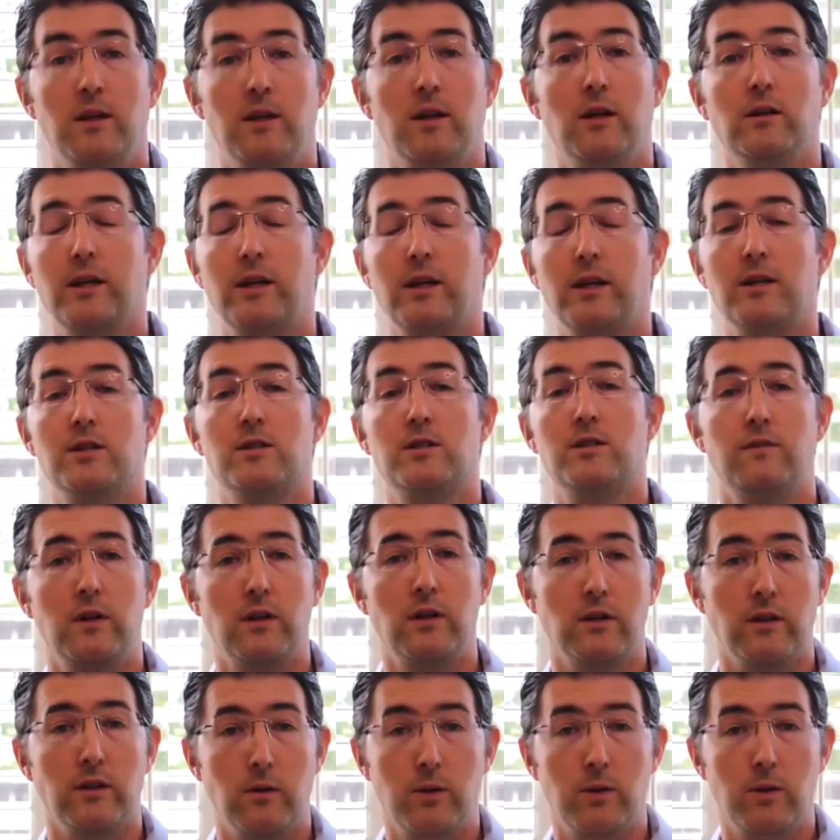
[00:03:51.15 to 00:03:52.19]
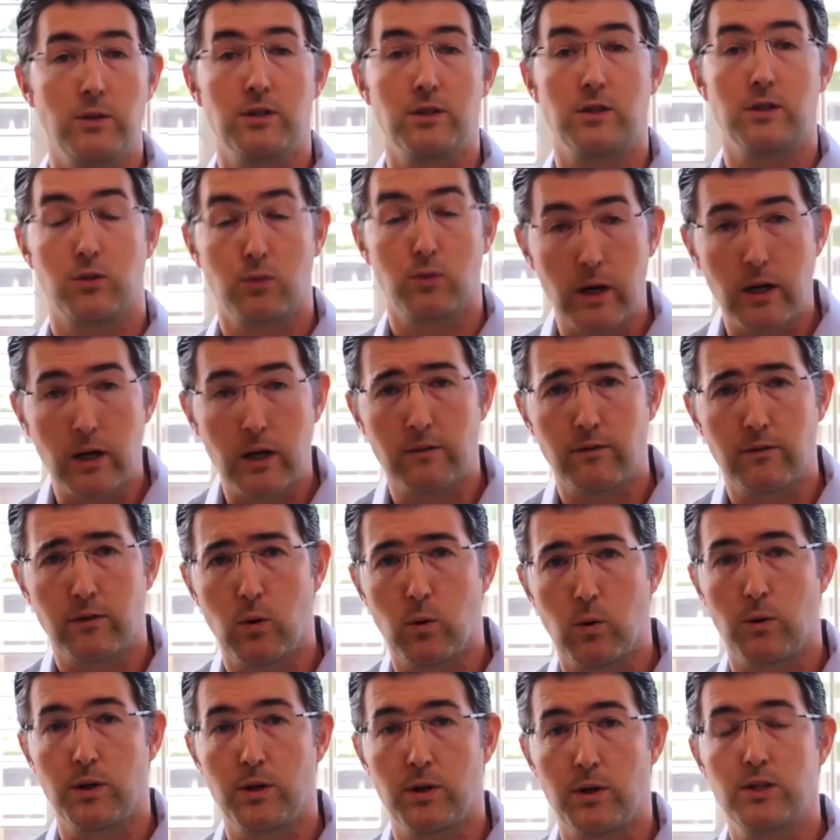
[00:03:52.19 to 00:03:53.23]
nearly as severely, which is great, of
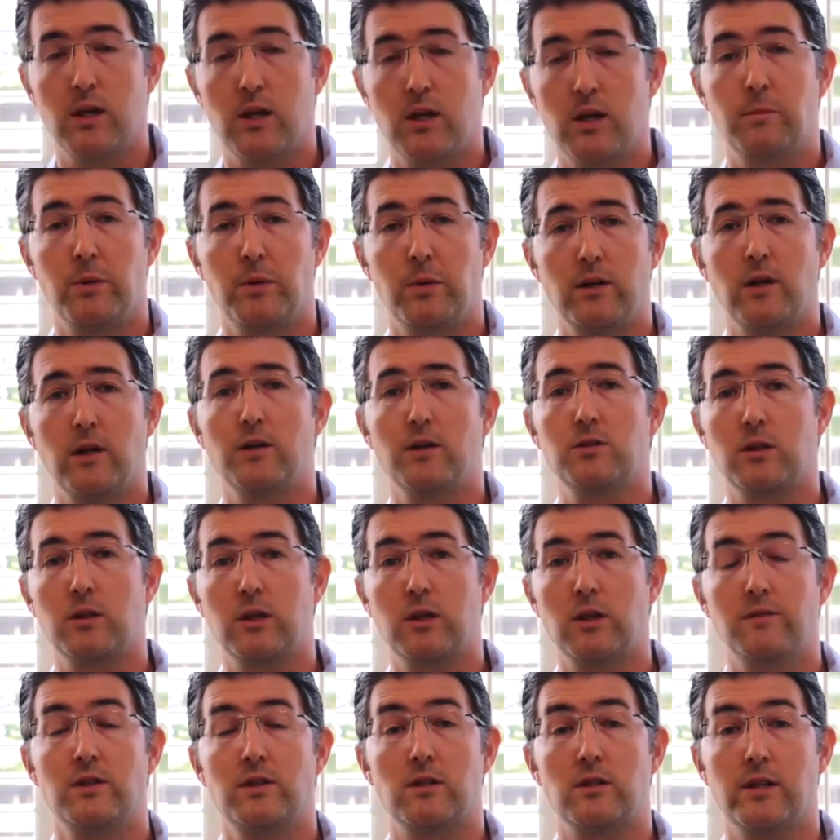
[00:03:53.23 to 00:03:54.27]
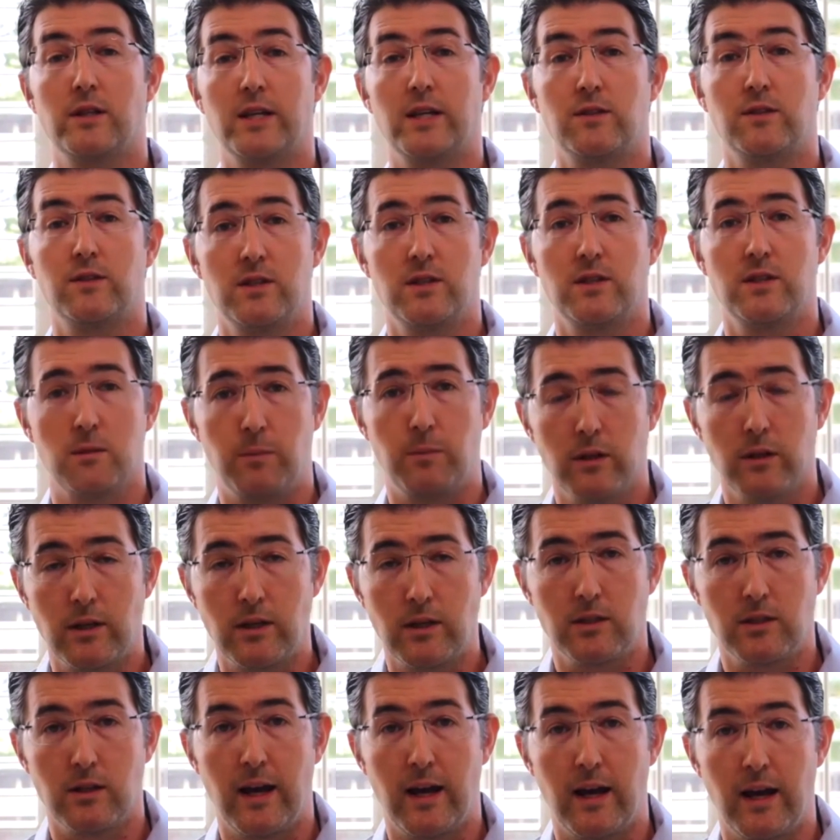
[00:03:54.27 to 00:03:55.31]
course. Uh, but it also gives us less
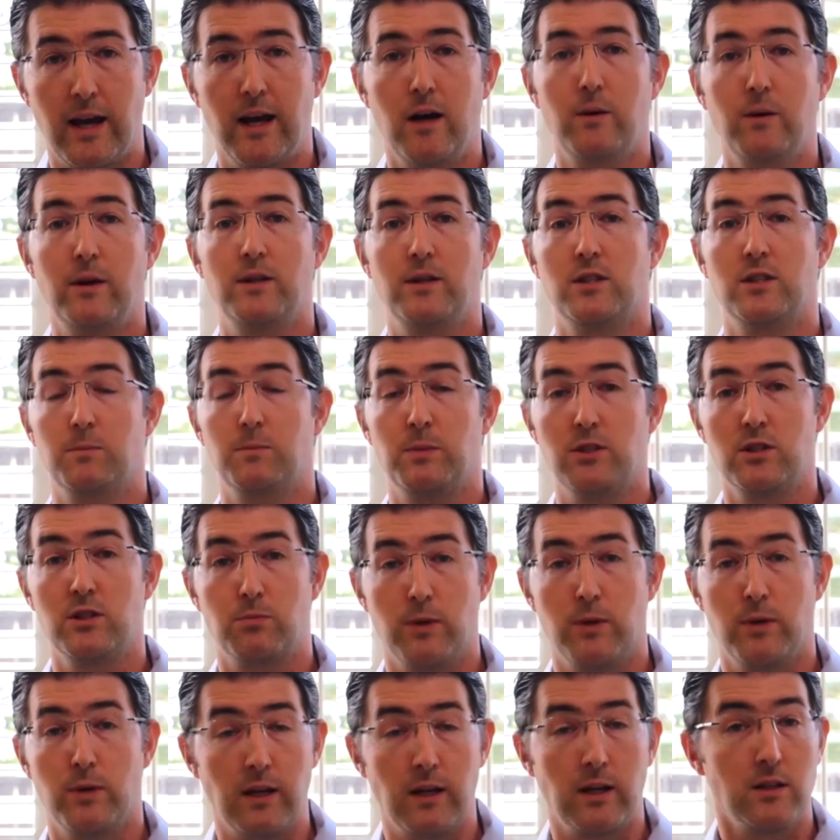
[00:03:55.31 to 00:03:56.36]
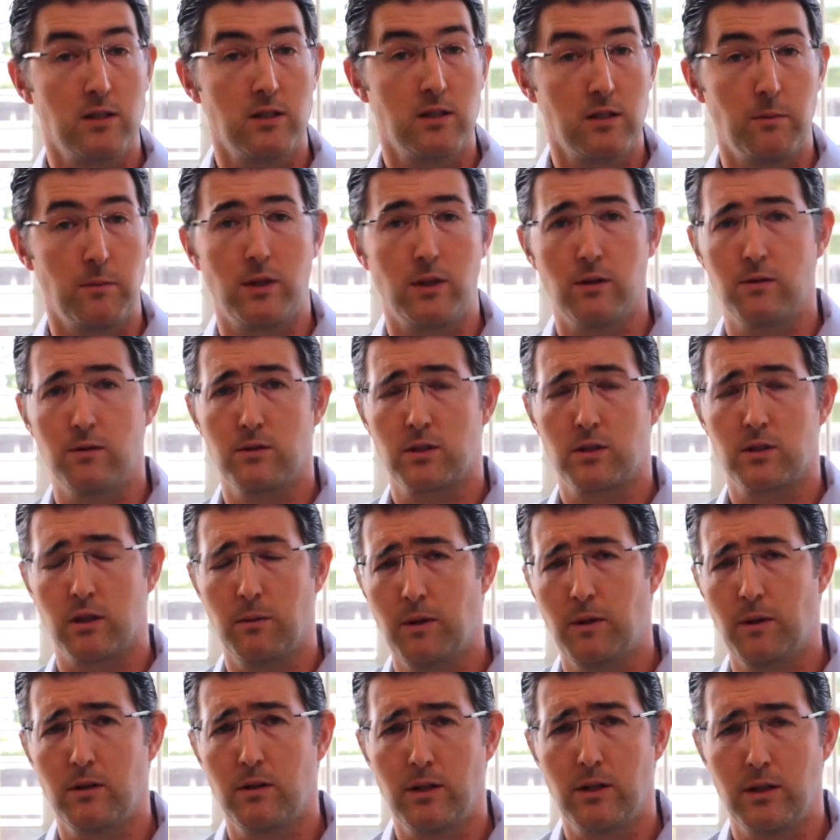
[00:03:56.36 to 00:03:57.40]
visibility to how it's been spreading in some of those
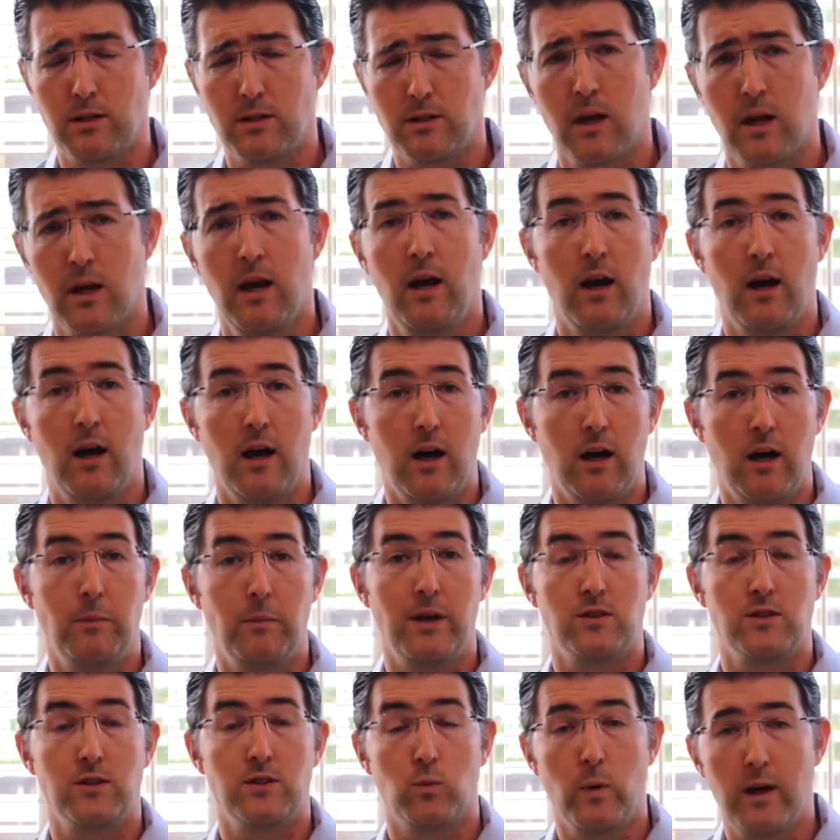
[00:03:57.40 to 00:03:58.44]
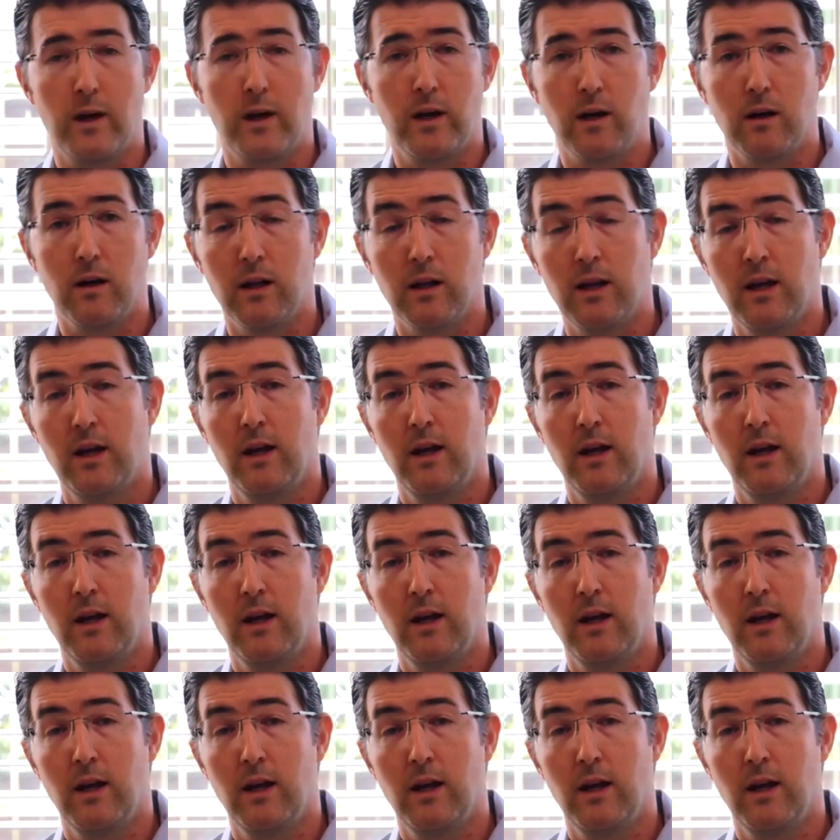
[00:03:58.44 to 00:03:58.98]
communities um, as well.